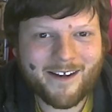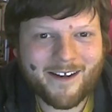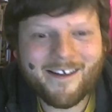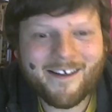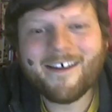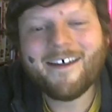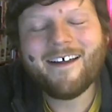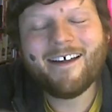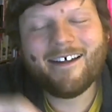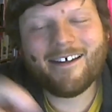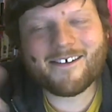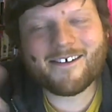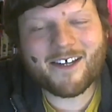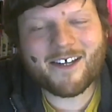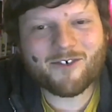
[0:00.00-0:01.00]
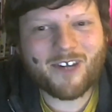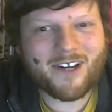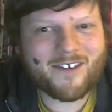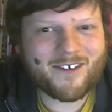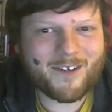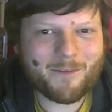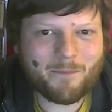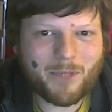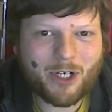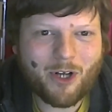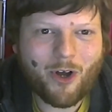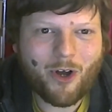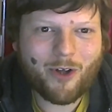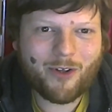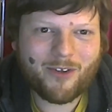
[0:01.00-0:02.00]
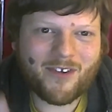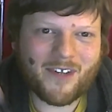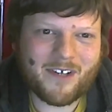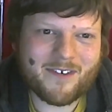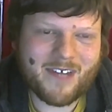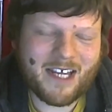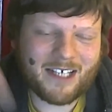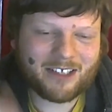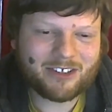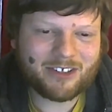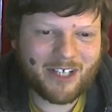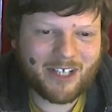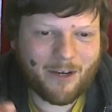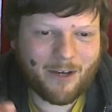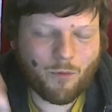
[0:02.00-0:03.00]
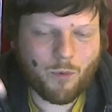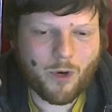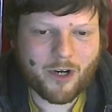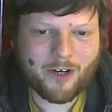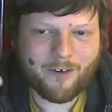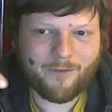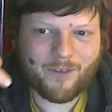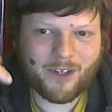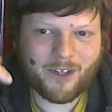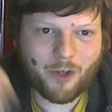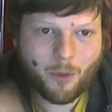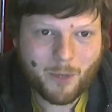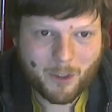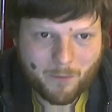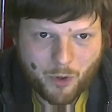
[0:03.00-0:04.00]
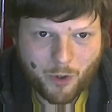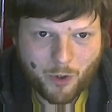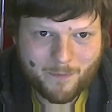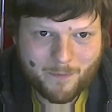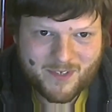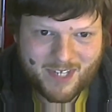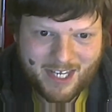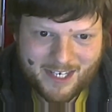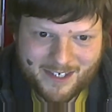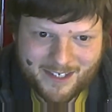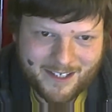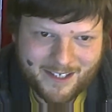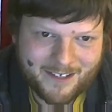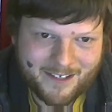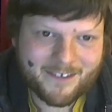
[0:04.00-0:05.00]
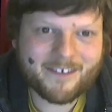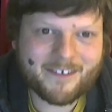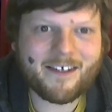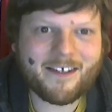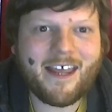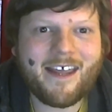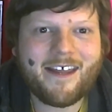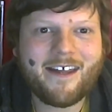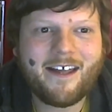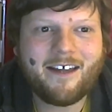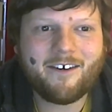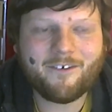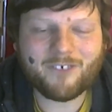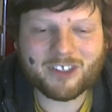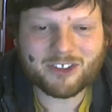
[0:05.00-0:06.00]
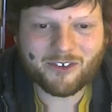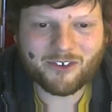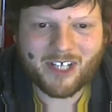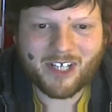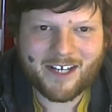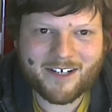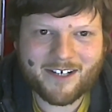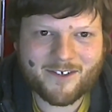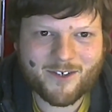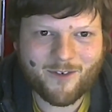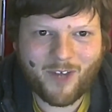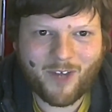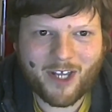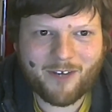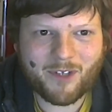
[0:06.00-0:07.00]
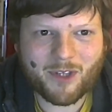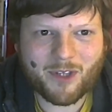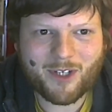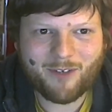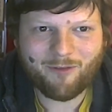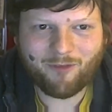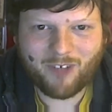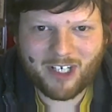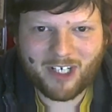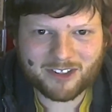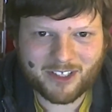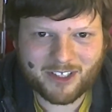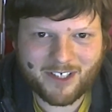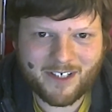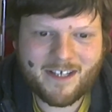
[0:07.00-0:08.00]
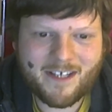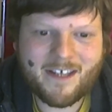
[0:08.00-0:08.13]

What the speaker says: And it's interesting because it's actually one of the comic poems in this, An Official Guide to Surviving the Invasion,